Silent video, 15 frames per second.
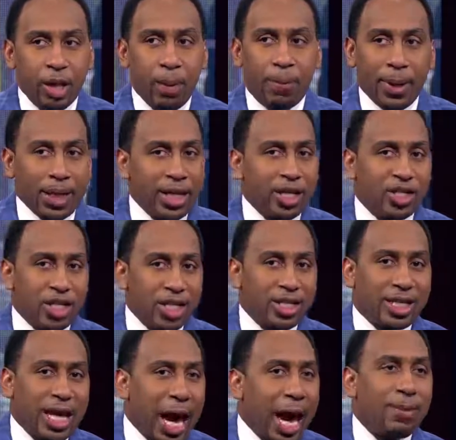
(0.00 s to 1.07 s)
But it
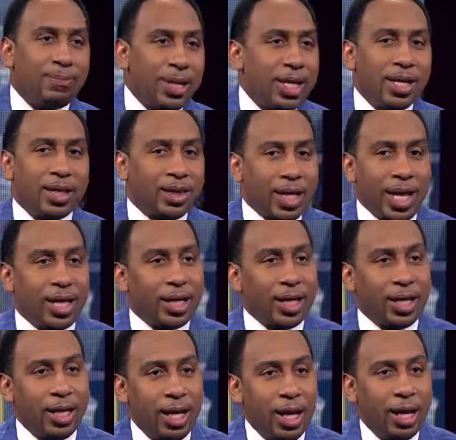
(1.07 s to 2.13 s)
just got me to
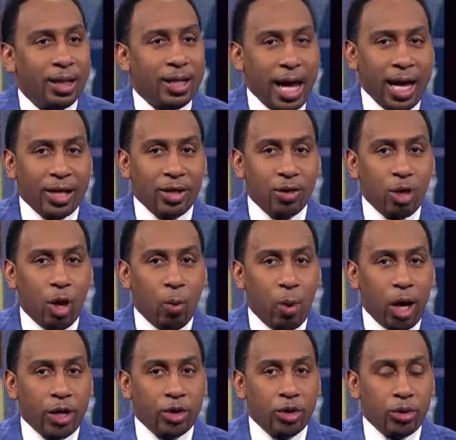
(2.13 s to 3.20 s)
thinking that, you know
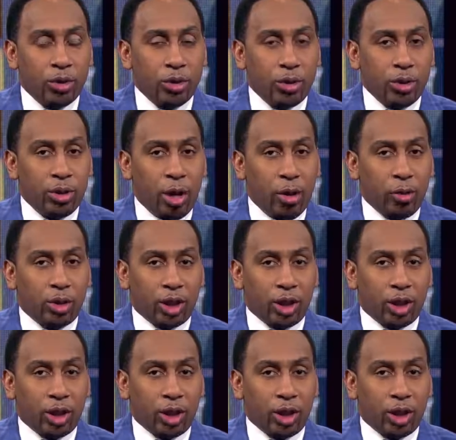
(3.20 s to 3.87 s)
what, you know,